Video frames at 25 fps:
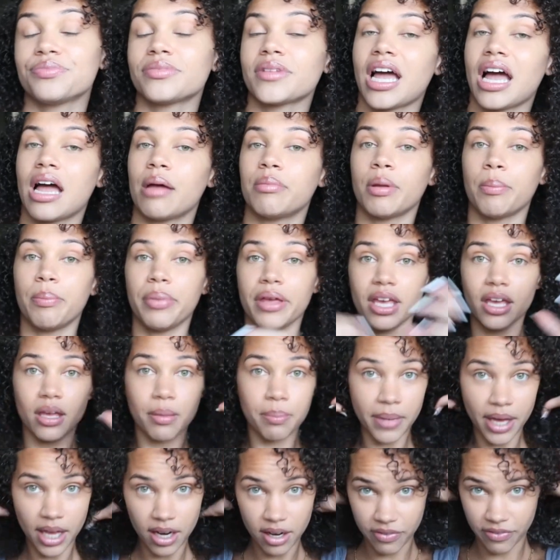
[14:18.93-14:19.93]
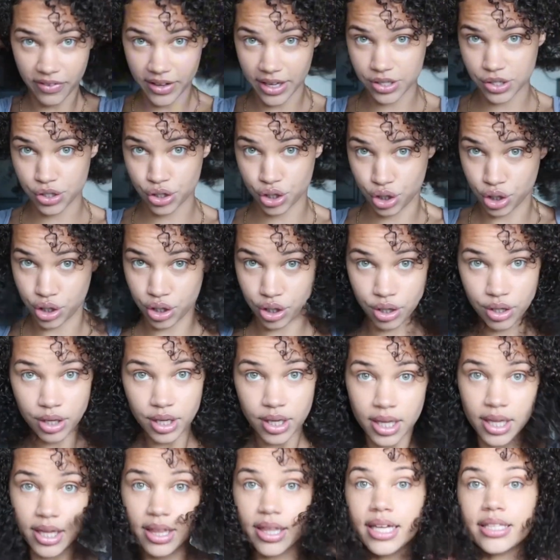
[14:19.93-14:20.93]
I'm a big manifester.
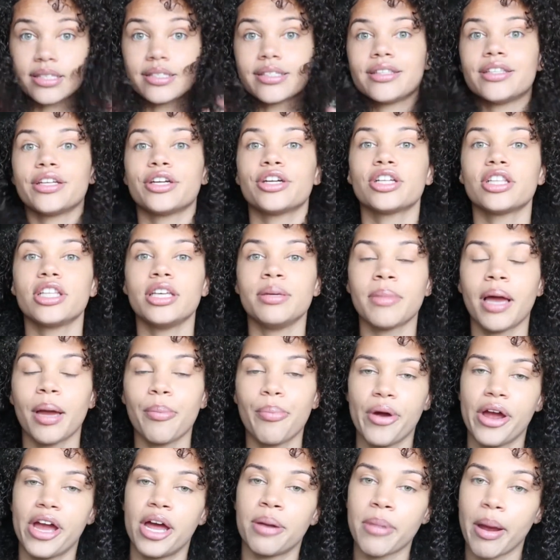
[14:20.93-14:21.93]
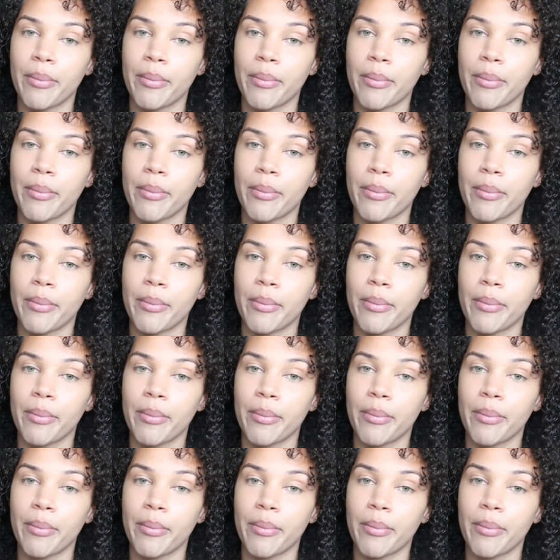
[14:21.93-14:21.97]
That's literally my brand.